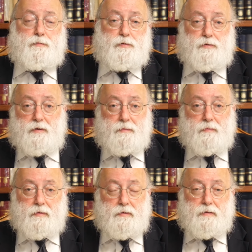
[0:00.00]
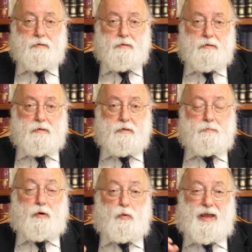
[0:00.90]

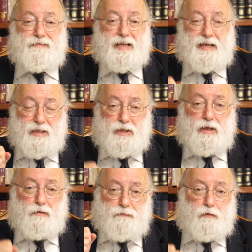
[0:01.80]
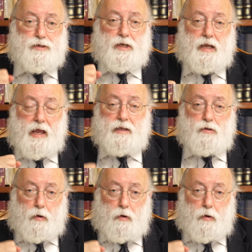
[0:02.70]
But we have to continue forging ahead,